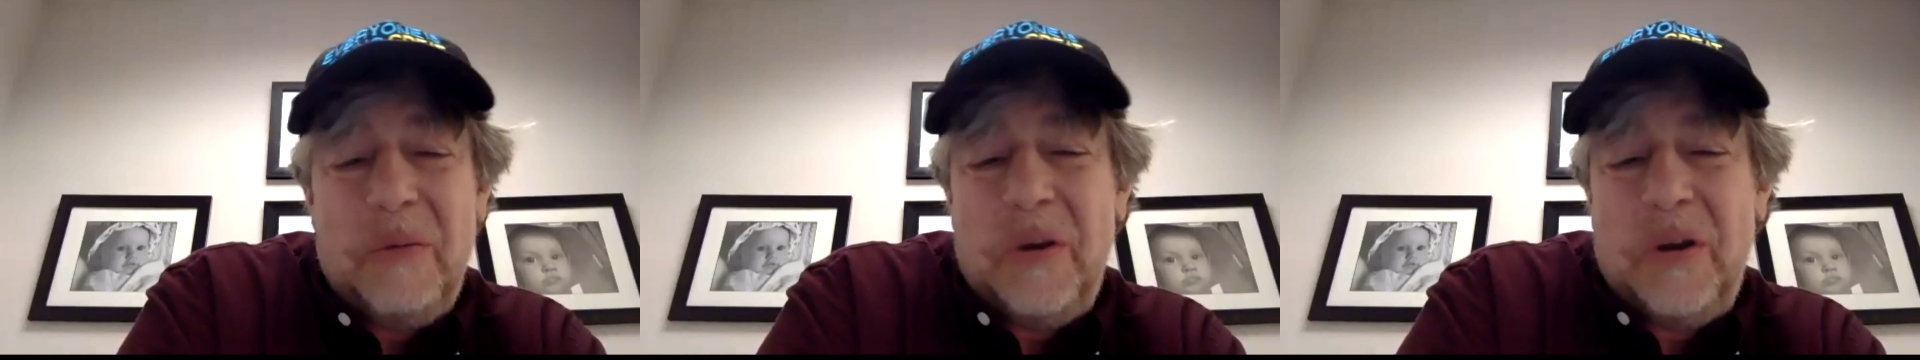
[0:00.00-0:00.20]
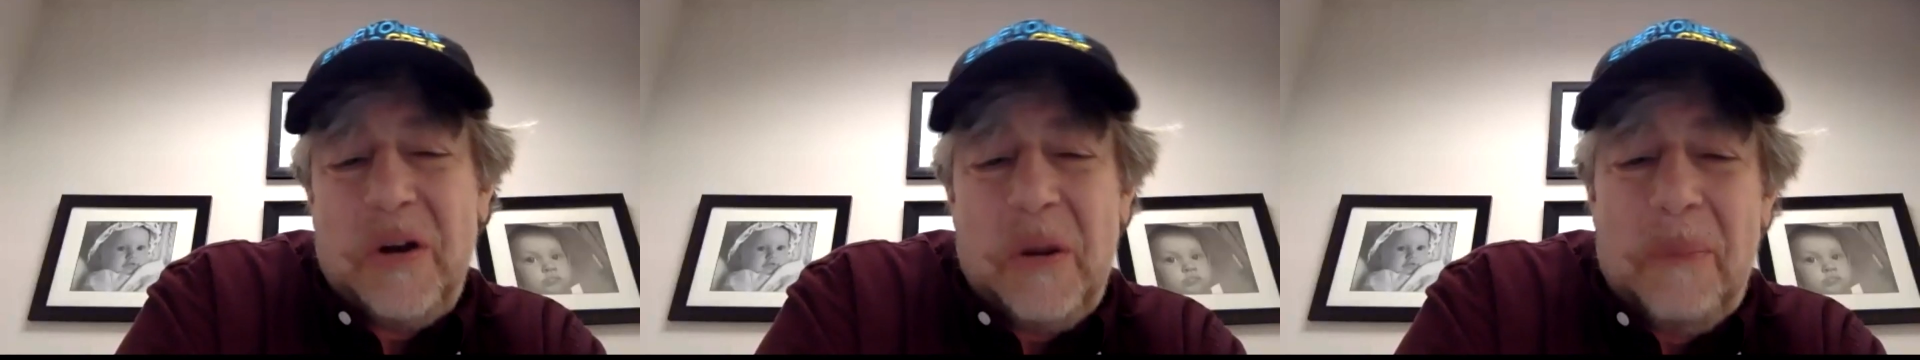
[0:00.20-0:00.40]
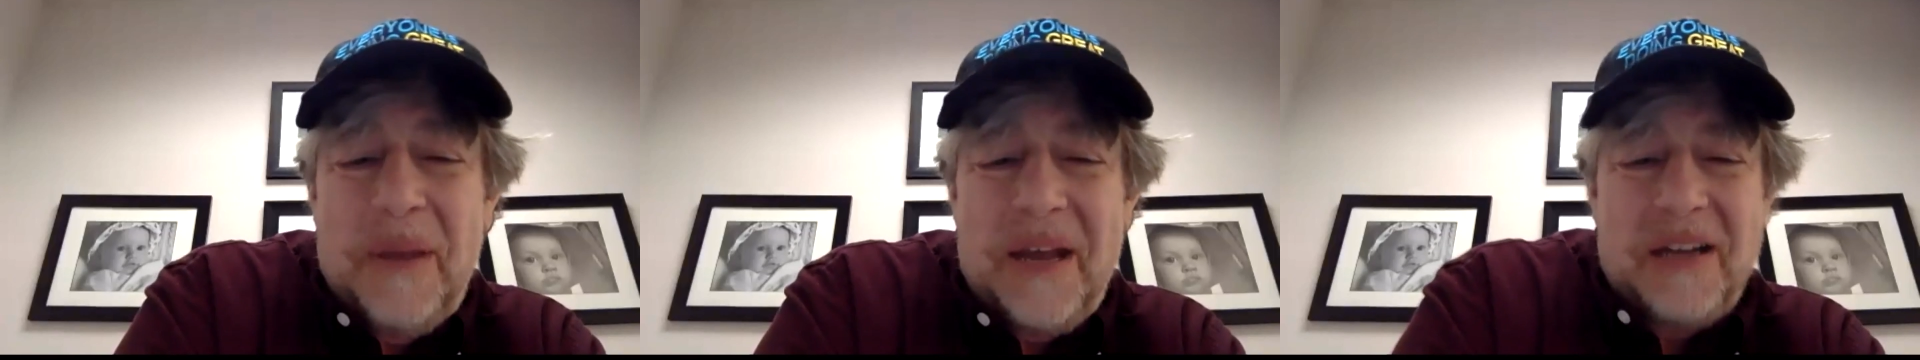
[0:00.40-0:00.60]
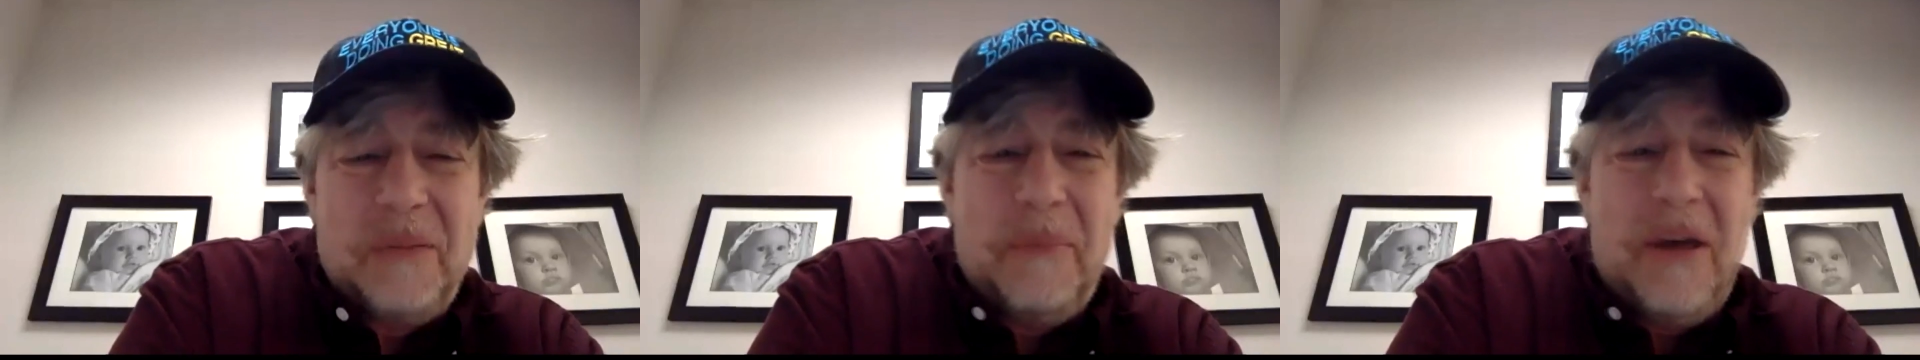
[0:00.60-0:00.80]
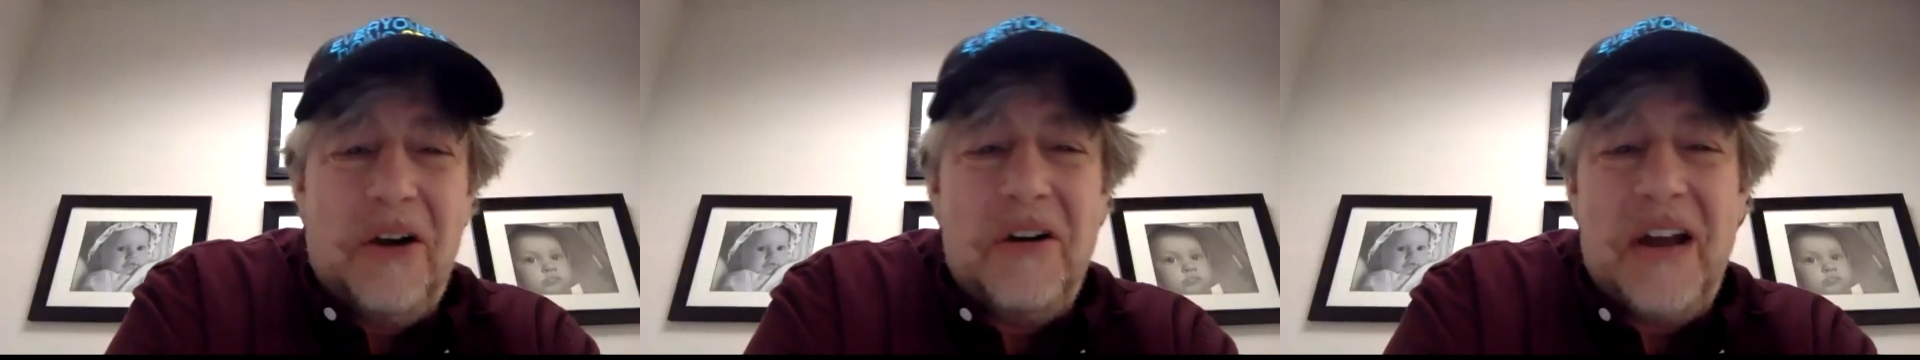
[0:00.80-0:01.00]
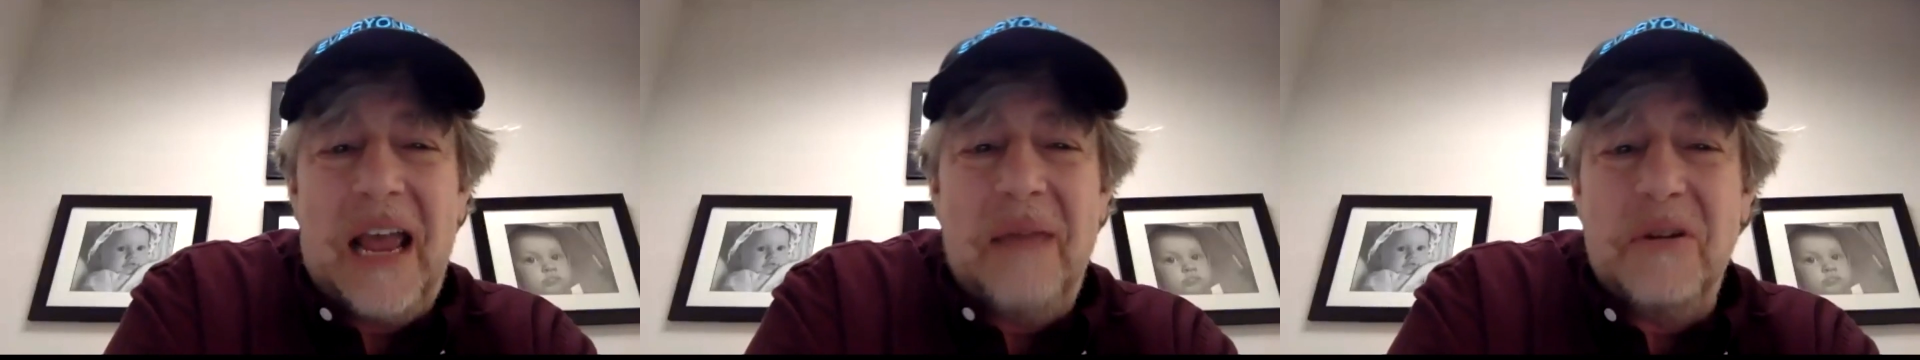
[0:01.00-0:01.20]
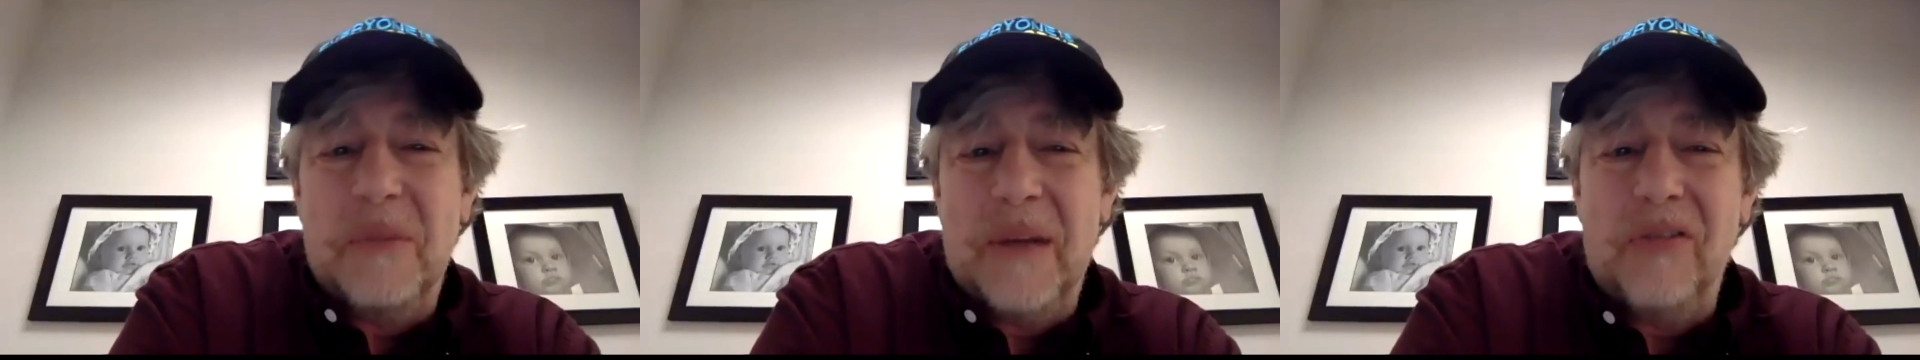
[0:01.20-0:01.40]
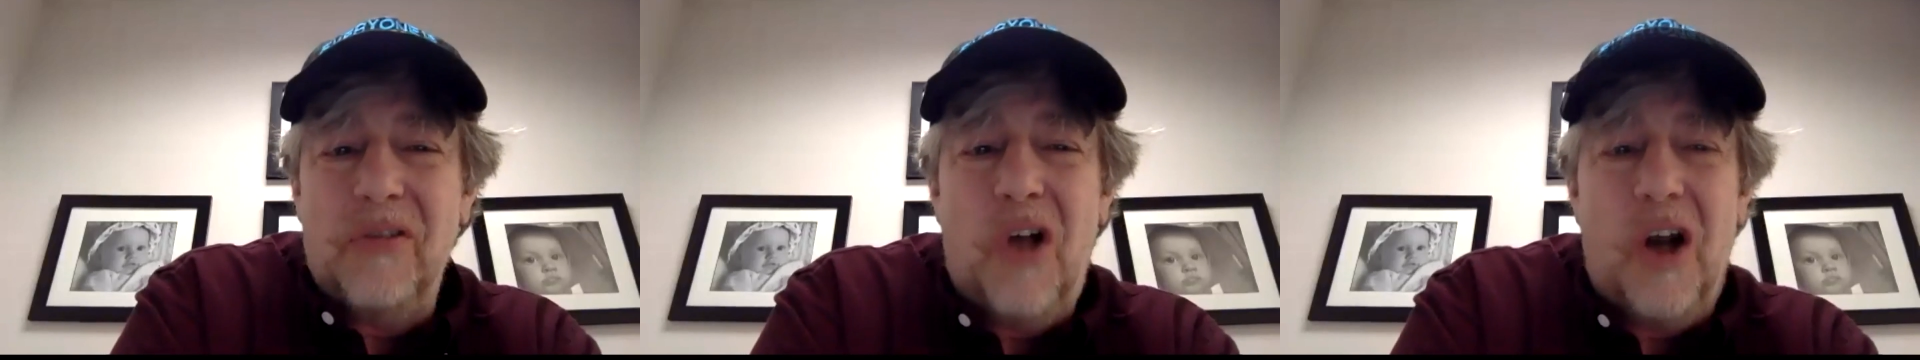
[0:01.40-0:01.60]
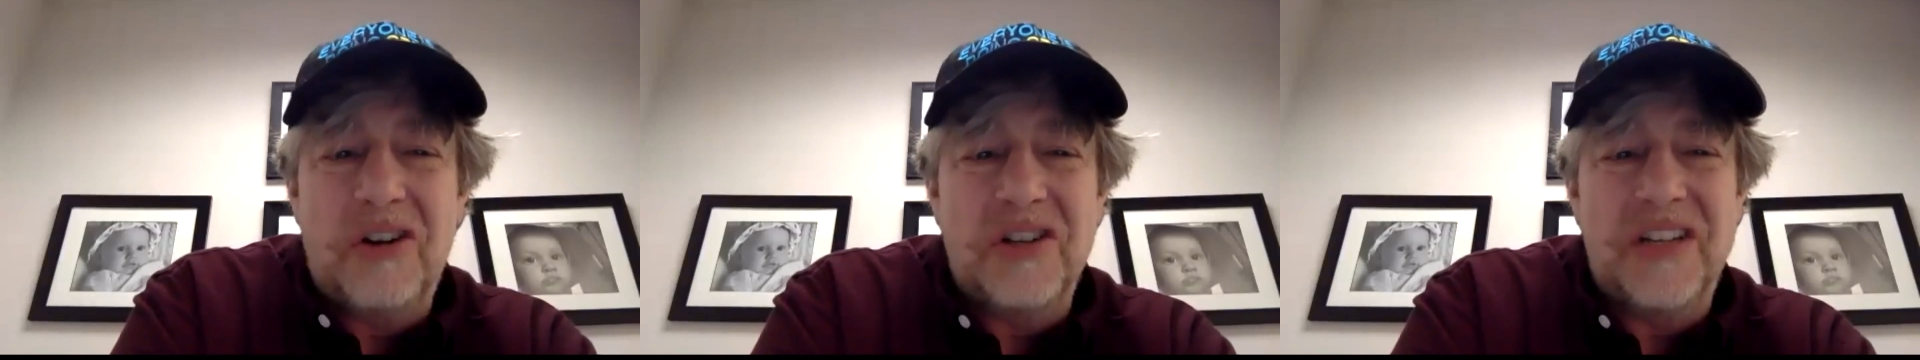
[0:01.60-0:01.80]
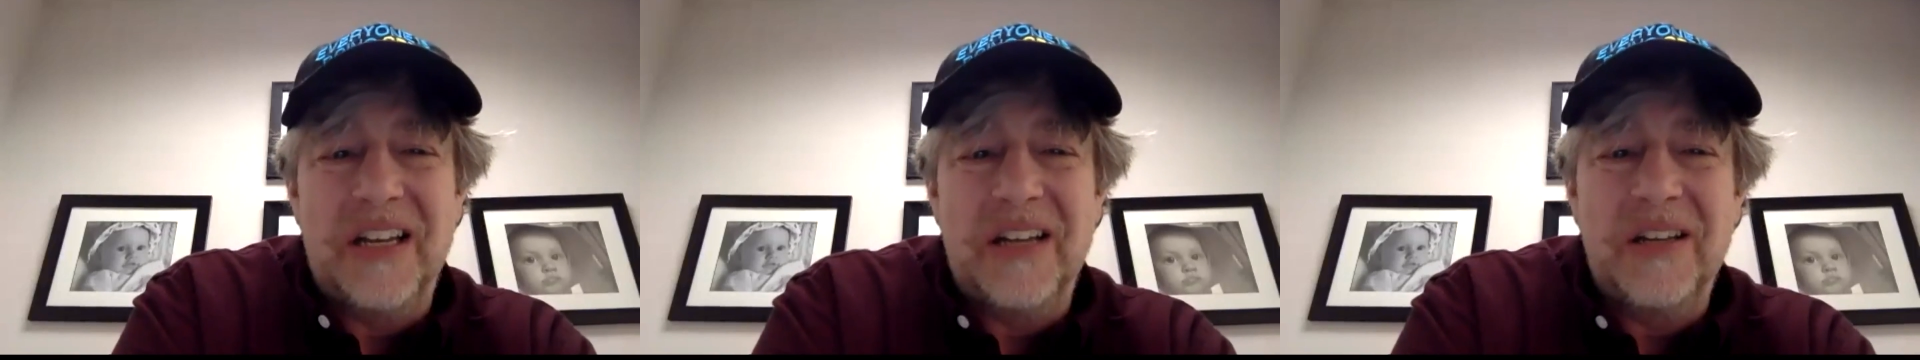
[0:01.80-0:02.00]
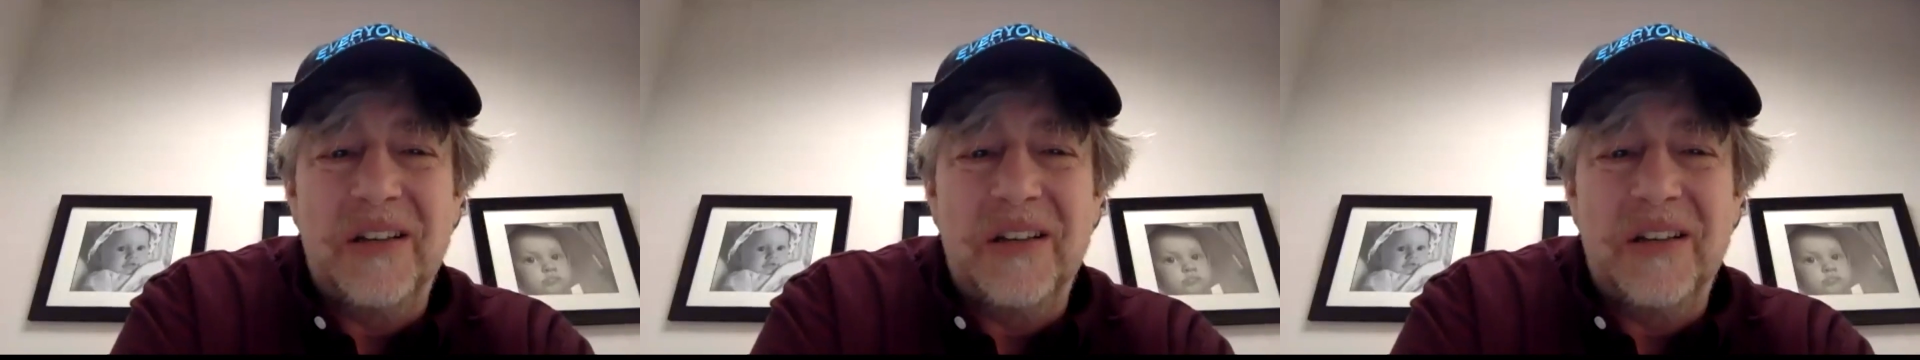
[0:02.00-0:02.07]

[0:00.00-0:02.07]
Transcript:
Speaker 1: couldn't have picked a better name to be launched in